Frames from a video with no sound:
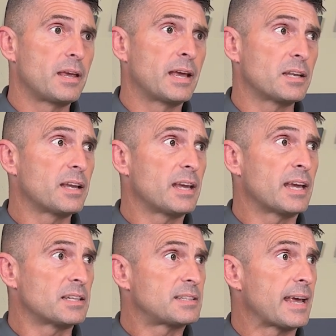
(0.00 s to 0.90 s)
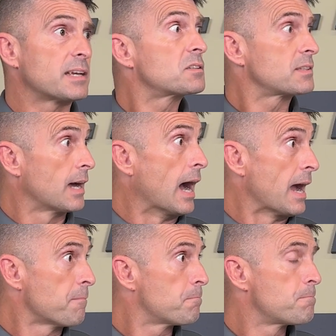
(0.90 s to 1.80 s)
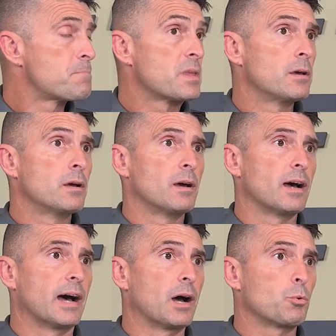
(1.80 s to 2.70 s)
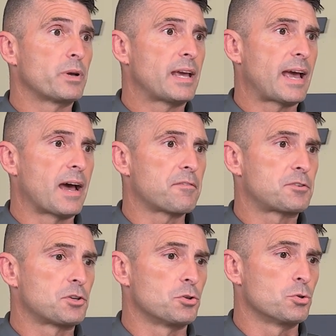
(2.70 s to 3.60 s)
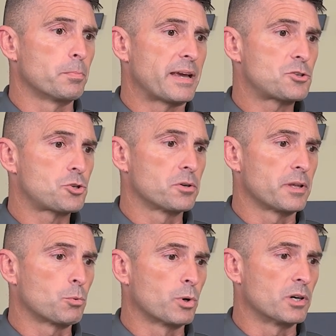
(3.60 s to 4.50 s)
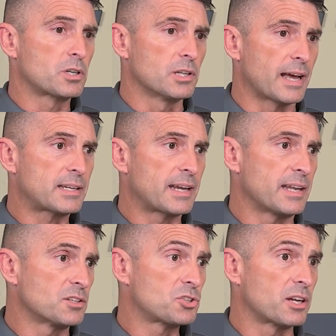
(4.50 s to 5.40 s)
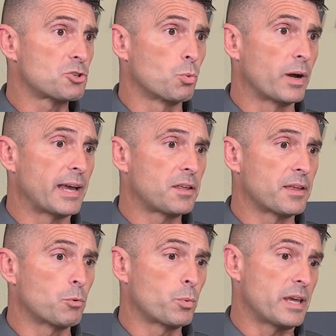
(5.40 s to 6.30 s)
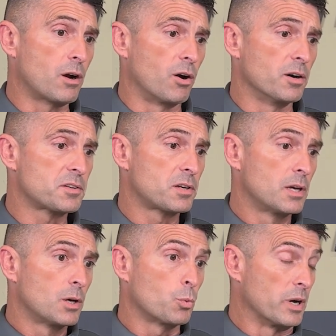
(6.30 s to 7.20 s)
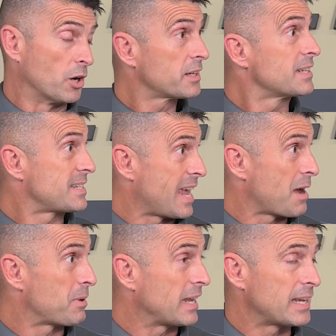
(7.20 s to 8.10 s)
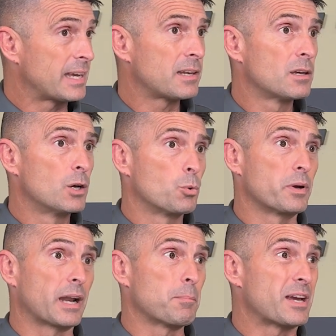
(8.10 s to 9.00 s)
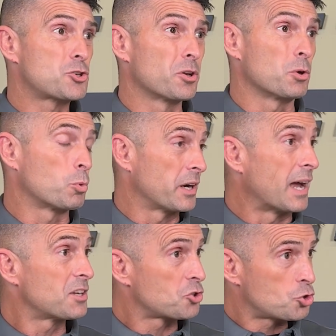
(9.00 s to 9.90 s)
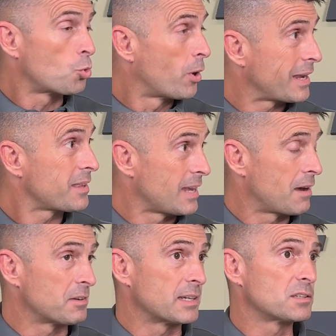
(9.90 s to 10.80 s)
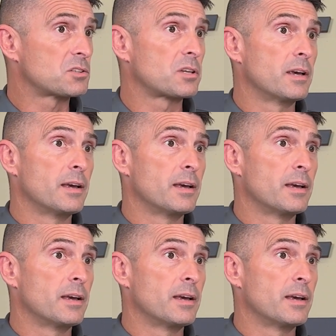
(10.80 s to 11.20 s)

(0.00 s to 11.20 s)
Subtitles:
it takes time. We have to make sure that we're collecting it in such a way that we aren't contaminating it. We got to make sure that we're not destroying the evidence.